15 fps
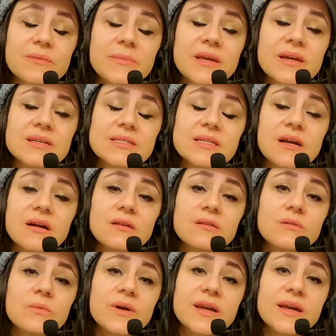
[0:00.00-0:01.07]
Because the
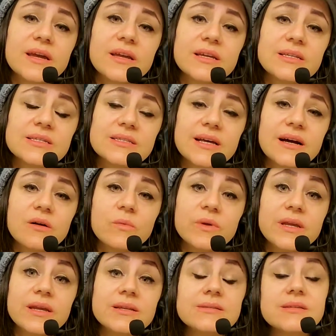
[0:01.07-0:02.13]
other way is that
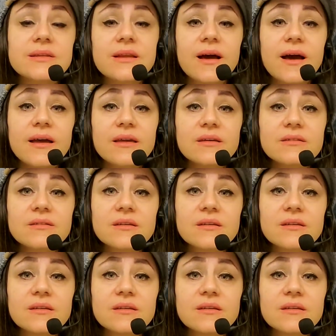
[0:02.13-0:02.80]
we can deny,